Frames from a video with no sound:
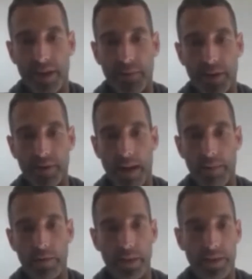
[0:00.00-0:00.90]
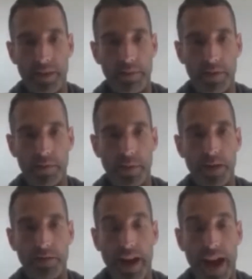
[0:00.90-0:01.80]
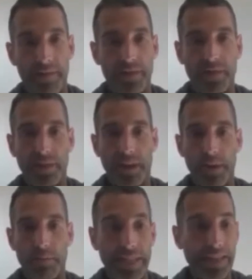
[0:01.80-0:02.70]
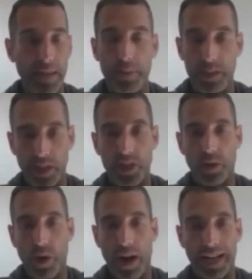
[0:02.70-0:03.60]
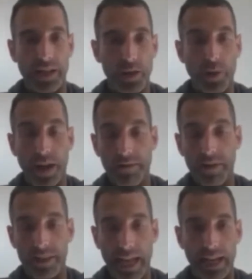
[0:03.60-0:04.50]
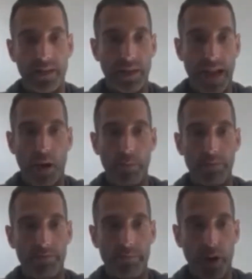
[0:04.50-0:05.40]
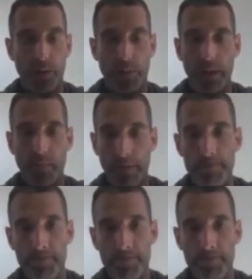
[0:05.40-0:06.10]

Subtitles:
I'm gonna be the tip of the spear if I have to. I'm gonna be in the position where I can do whatever it takes to help other people.